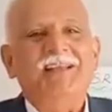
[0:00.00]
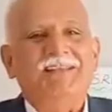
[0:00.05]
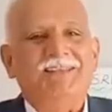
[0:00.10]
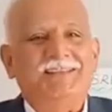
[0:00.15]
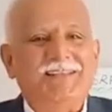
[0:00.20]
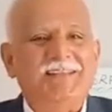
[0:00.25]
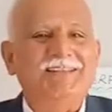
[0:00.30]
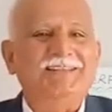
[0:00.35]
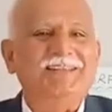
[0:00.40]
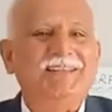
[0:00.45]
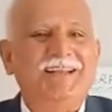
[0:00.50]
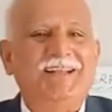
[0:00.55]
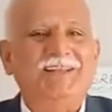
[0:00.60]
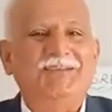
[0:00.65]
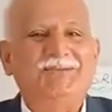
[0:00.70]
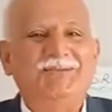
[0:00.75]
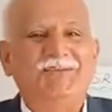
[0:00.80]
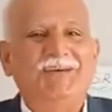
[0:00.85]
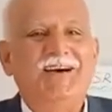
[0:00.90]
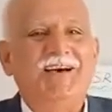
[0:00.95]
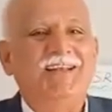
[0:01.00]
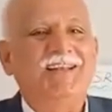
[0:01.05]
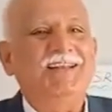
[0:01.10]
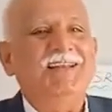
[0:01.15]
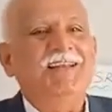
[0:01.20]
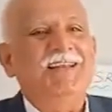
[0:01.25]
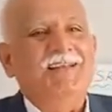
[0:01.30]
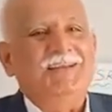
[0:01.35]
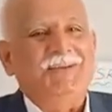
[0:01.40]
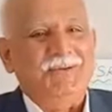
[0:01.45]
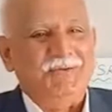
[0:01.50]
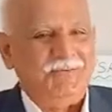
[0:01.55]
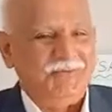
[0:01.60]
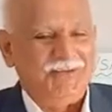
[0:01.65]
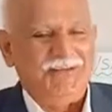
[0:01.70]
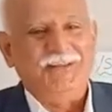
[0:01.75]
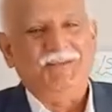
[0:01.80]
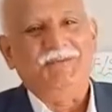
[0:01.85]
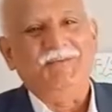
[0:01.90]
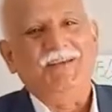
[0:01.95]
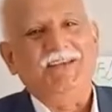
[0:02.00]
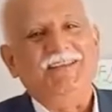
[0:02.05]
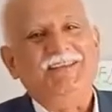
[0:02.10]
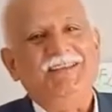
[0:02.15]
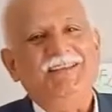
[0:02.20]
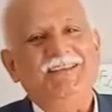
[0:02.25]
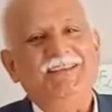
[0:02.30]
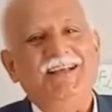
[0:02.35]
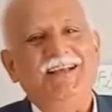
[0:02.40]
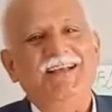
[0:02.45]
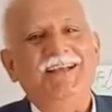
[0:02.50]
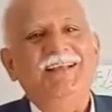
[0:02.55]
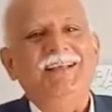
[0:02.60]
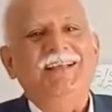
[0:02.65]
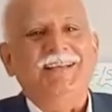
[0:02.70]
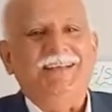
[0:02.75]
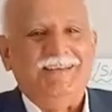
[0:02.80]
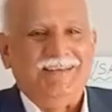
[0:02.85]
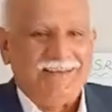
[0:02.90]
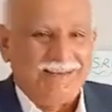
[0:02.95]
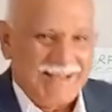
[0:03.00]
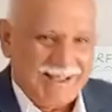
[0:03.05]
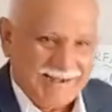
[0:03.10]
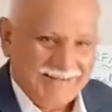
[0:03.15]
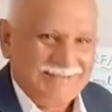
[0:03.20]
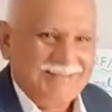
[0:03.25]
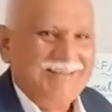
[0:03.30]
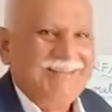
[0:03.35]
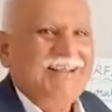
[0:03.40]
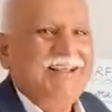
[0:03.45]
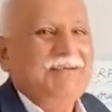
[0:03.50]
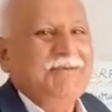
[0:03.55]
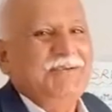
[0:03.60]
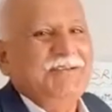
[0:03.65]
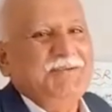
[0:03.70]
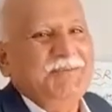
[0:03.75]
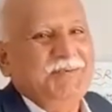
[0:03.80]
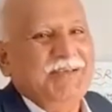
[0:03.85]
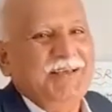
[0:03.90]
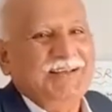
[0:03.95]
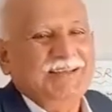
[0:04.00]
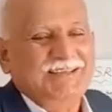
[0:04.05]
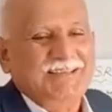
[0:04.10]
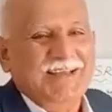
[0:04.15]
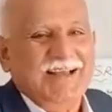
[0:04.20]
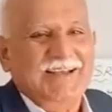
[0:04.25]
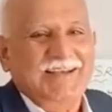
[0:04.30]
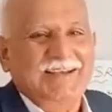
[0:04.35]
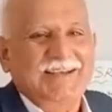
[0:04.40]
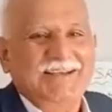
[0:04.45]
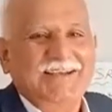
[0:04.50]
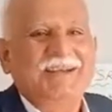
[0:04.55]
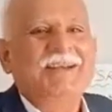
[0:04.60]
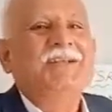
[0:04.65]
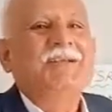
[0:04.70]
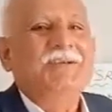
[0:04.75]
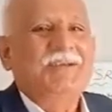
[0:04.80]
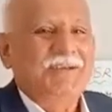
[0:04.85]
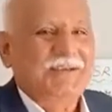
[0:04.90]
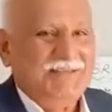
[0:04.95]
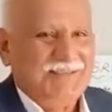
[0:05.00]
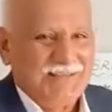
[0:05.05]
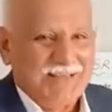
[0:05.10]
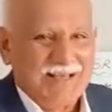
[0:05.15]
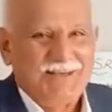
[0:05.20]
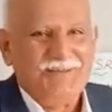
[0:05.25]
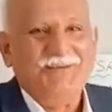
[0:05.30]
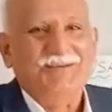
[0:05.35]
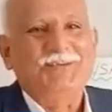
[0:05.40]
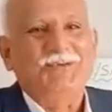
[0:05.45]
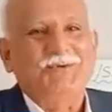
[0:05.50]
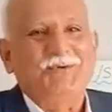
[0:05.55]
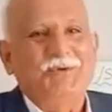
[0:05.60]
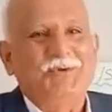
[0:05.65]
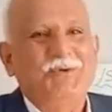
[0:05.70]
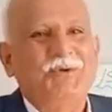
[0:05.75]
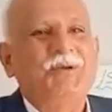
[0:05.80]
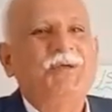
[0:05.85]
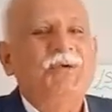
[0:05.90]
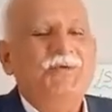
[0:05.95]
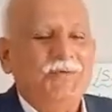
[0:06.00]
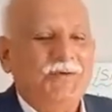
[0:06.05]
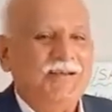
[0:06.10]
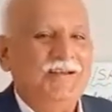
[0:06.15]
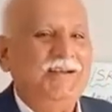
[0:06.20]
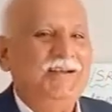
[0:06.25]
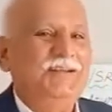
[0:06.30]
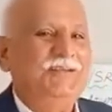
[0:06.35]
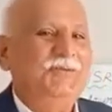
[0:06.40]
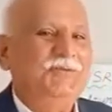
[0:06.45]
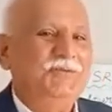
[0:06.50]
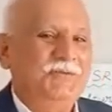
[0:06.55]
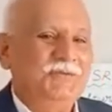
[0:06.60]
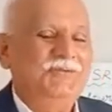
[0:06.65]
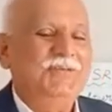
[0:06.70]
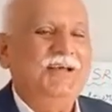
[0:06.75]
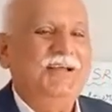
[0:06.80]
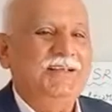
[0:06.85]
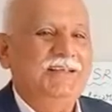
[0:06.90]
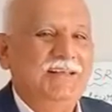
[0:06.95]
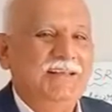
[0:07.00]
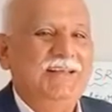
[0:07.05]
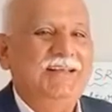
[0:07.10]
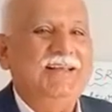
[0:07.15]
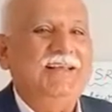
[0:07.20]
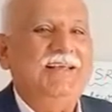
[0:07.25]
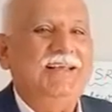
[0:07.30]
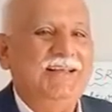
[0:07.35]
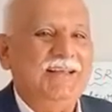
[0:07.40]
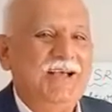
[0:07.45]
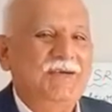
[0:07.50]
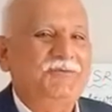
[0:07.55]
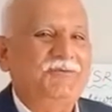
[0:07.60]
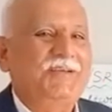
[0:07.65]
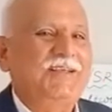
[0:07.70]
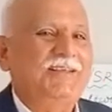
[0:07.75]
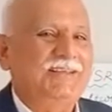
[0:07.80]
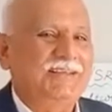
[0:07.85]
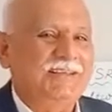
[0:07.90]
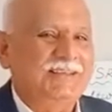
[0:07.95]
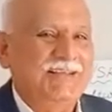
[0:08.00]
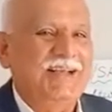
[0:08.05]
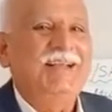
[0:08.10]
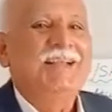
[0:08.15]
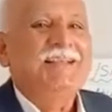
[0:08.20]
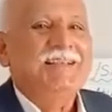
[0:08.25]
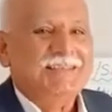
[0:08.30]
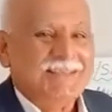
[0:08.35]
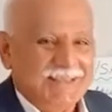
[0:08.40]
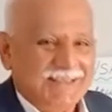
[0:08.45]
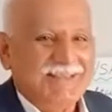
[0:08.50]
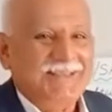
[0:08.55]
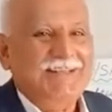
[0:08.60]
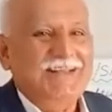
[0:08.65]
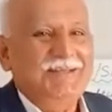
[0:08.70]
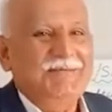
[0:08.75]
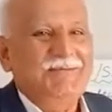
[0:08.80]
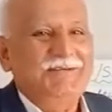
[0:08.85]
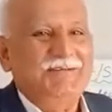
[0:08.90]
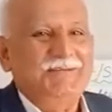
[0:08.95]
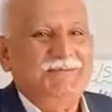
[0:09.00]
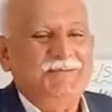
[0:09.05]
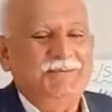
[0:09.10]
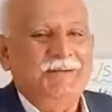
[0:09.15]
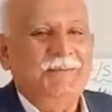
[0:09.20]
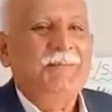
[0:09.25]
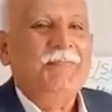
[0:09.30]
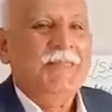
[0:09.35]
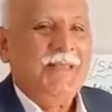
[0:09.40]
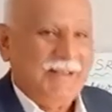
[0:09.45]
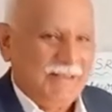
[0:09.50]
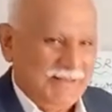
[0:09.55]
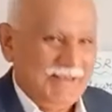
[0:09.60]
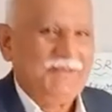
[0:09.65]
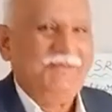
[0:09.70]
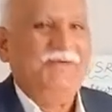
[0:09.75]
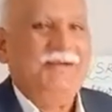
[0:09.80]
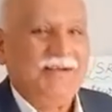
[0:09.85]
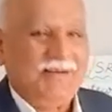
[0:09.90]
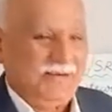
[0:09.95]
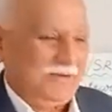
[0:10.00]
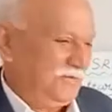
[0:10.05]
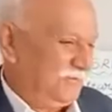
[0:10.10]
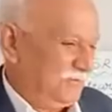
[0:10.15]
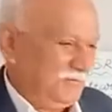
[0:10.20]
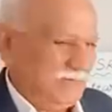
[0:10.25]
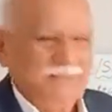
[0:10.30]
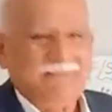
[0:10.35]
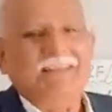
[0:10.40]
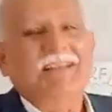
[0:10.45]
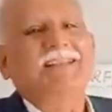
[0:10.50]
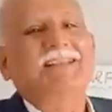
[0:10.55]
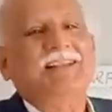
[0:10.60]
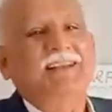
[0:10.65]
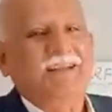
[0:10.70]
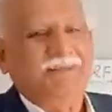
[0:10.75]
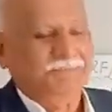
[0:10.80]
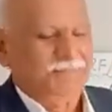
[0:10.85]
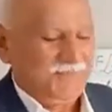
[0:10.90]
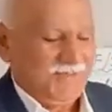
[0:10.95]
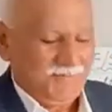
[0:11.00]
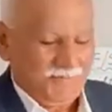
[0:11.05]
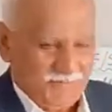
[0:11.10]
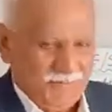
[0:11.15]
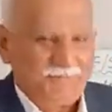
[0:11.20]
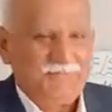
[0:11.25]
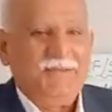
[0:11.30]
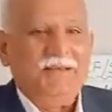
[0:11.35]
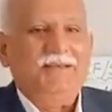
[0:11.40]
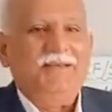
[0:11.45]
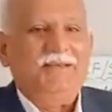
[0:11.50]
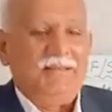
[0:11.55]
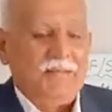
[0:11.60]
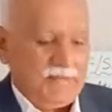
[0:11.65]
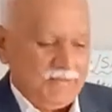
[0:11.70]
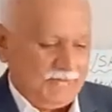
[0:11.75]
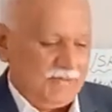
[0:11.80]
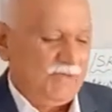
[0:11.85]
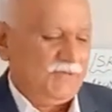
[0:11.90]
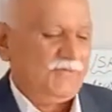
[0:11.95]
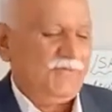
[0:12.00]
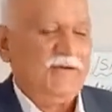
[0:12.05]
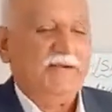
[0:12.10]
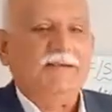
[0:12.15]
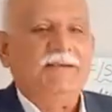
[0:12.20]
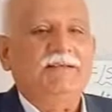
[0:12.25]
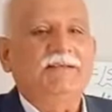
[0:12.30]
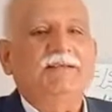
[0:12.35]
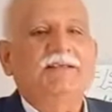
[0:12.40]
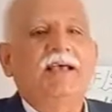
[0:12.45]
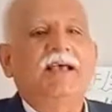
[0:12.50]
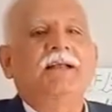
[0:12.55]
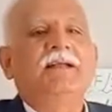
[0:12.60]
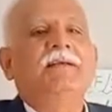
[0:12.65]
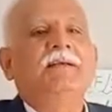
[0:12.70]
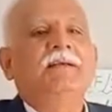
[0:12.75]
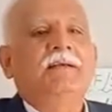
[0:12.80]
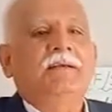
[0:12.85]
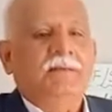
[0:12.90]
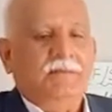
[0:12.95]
Sun's rays fall. If it is facing the northern hemisphere side, it is always cool. When it is the hilly area facing the southern hemisphere, equator to the southern, from equator is there.